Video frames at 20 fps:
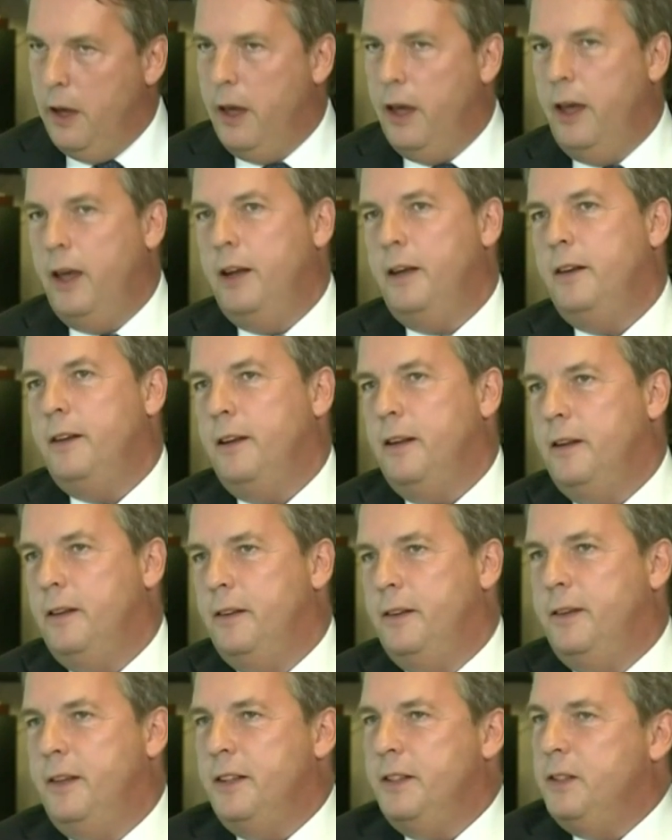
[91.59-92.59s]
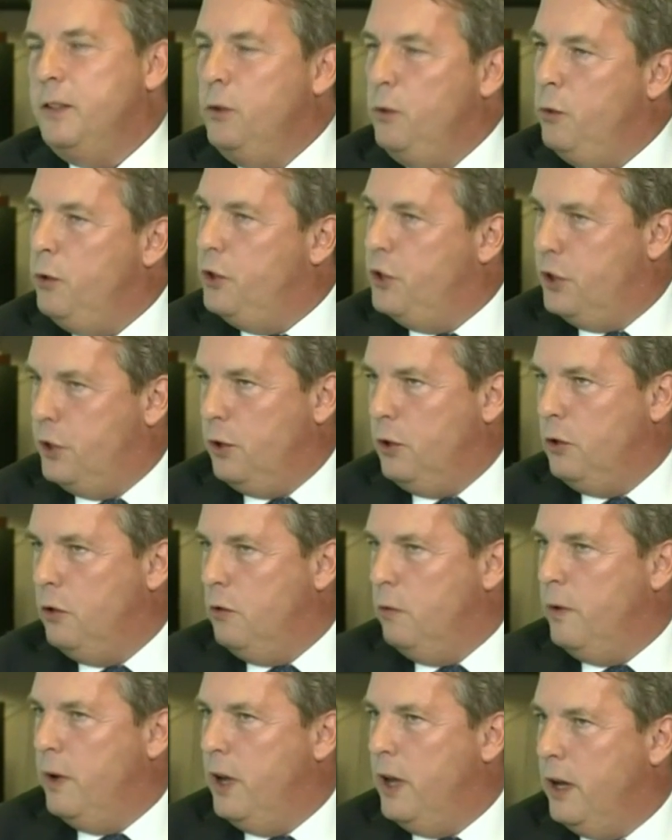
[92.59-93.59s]
And this huge stock
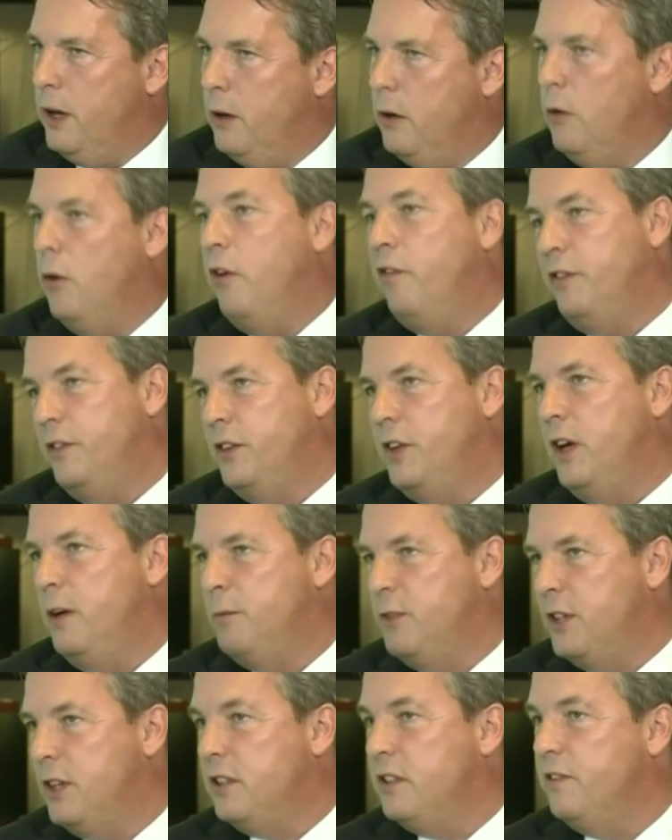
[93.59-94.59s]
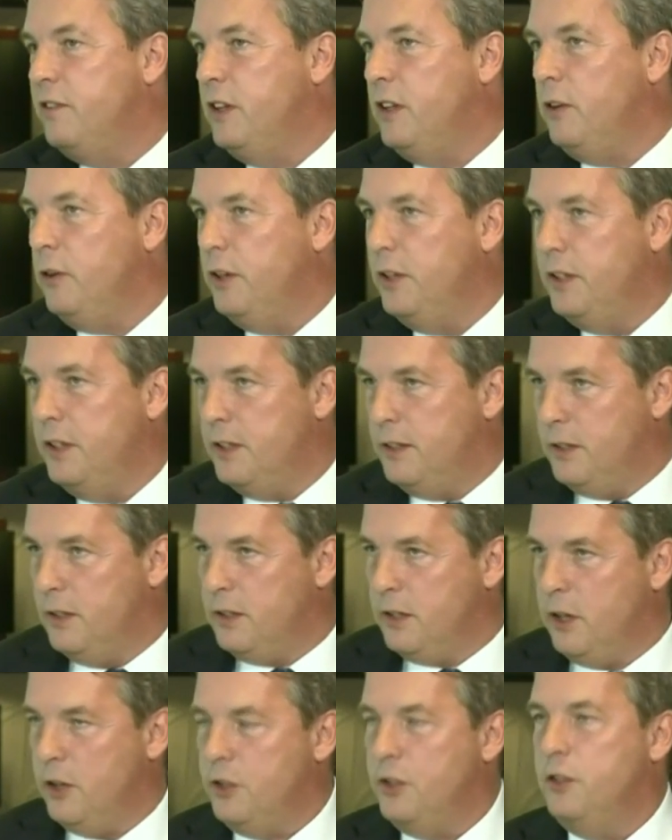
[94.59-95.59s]
overhang oftentimes doesn't figure in these
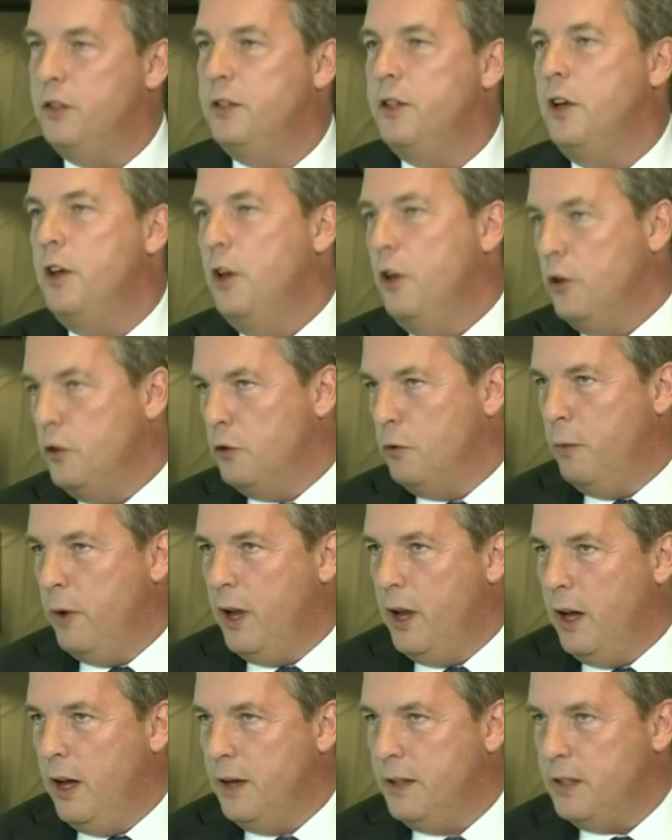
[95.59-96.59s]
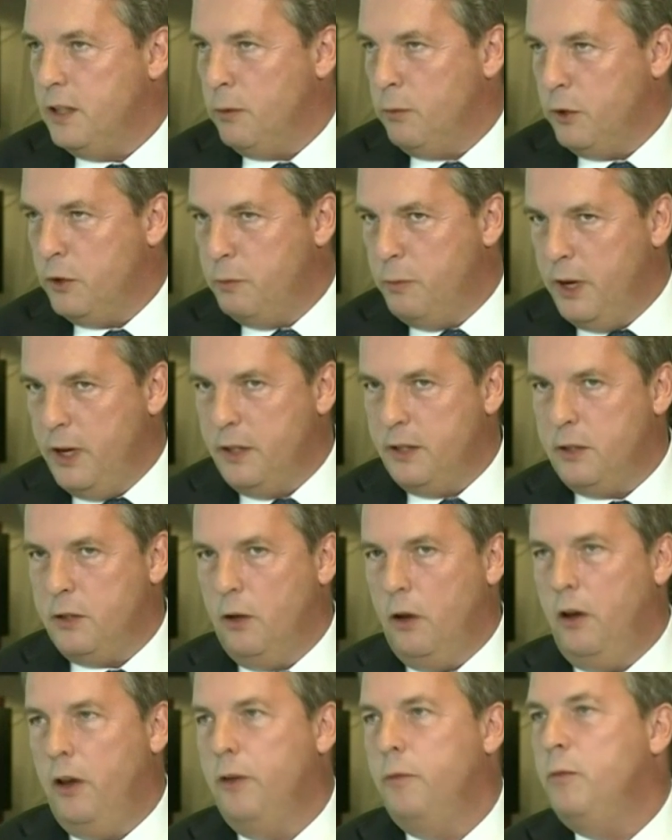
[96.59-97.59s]
discussions. So my answer was
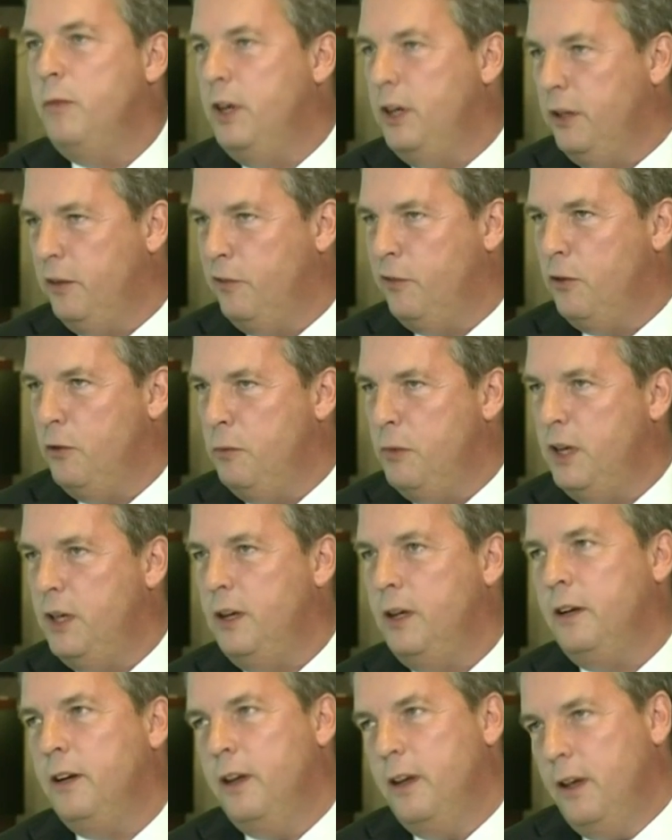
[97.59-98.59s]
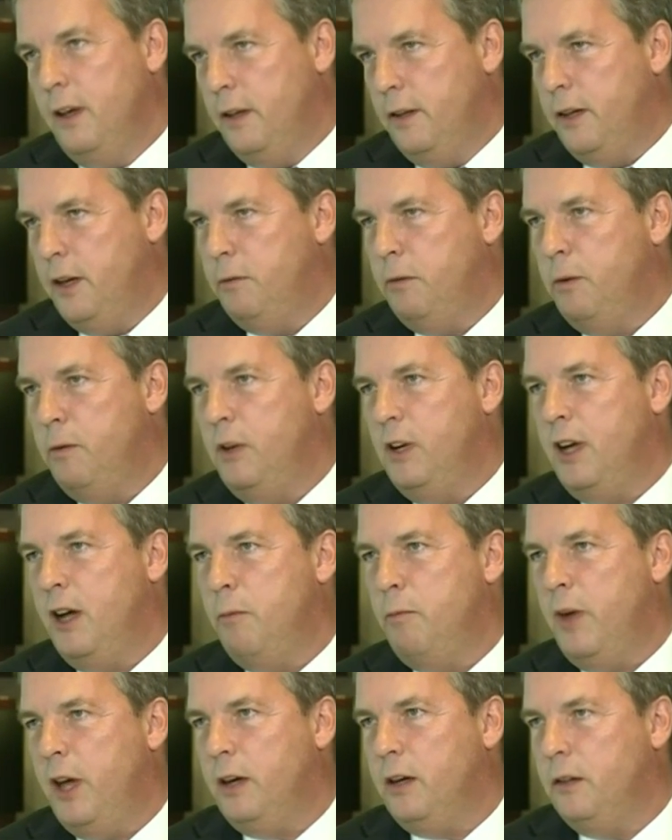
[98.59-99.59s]
based on meaningful meaning that we will
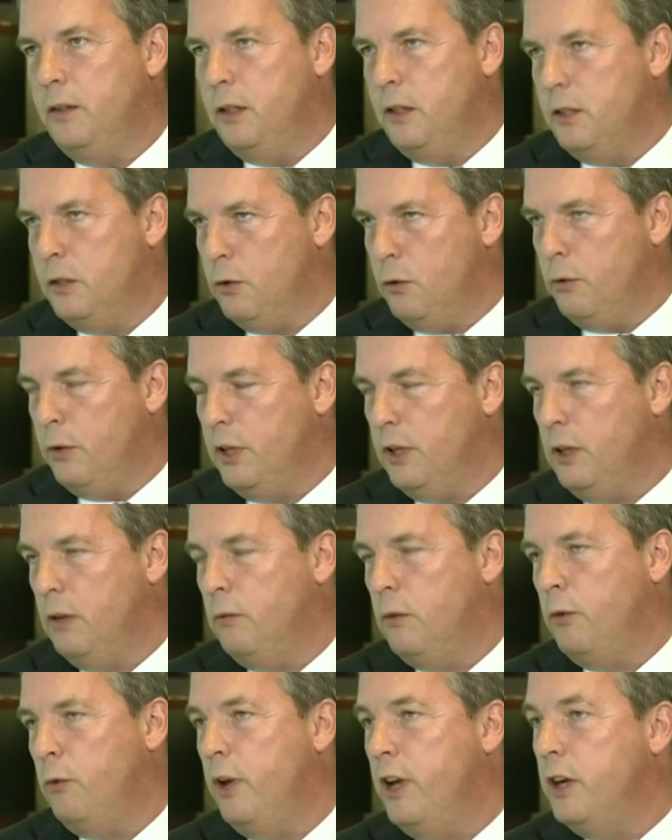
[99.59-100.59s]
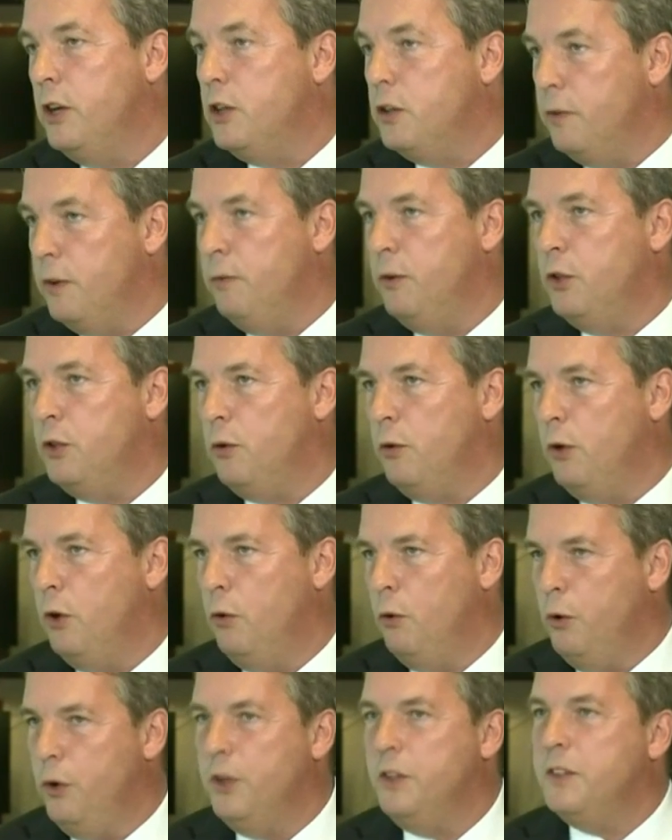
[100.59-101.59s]
come back in the historical range of inventory
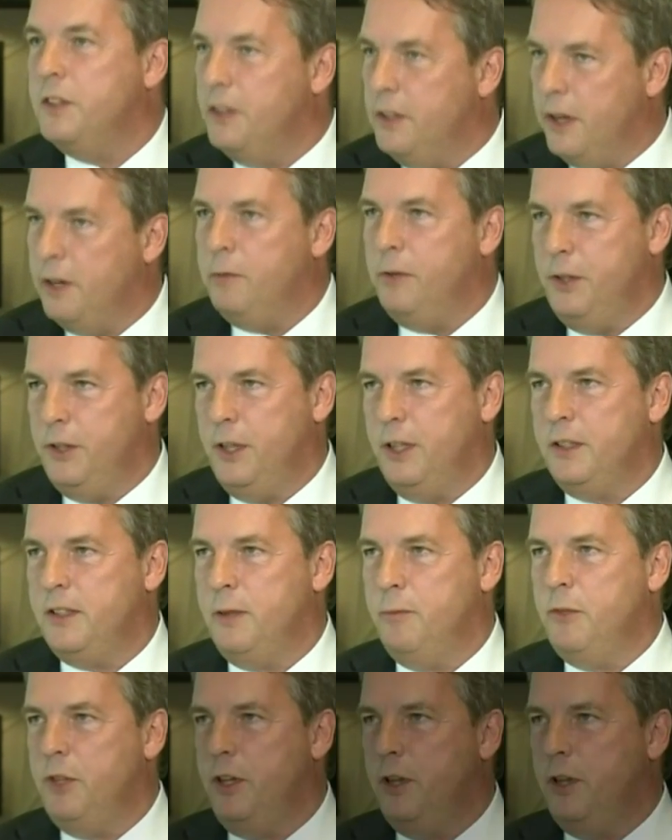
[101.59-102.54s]
holdings, and that will take some